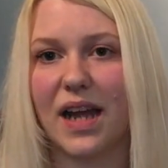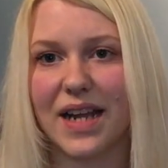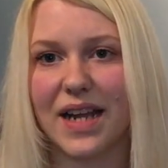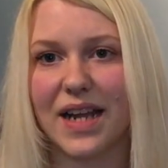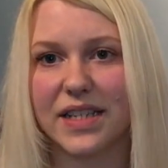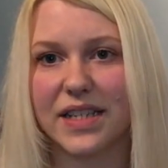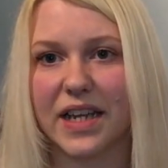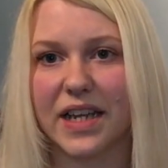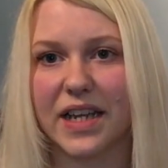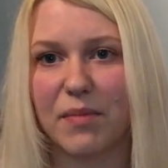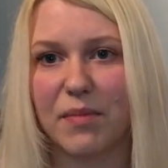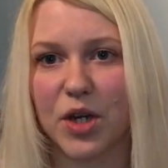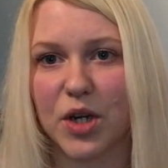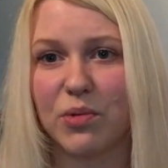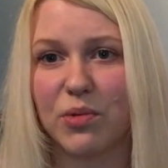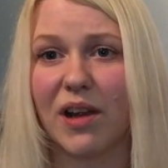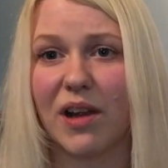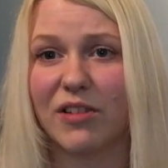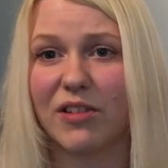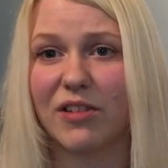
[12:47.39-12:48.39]
hectic in
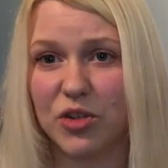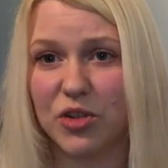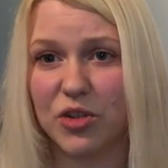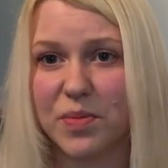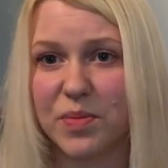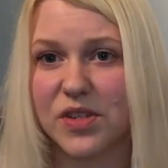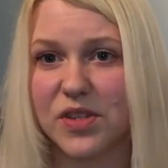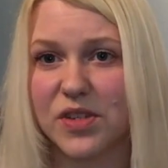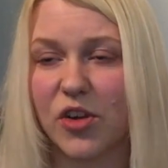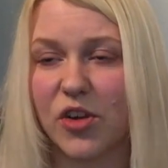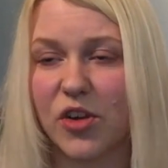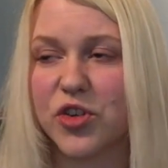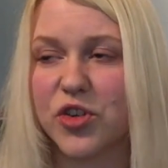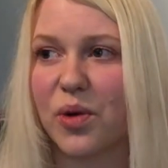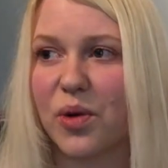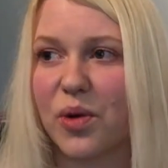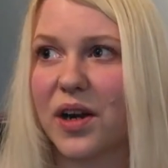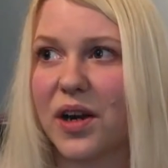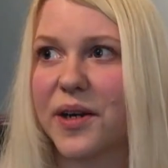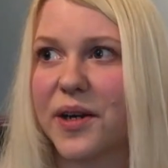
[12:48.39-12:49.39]
my career, I used to be a
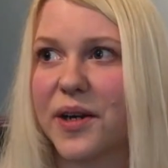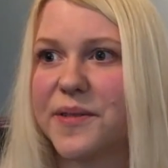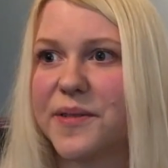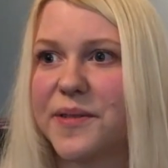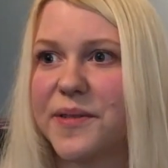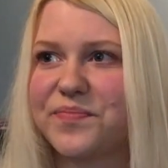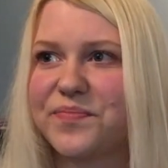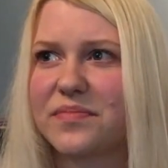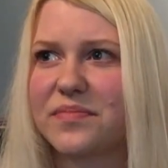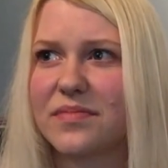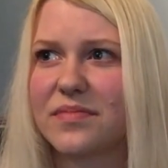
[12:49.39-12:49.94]
social worker.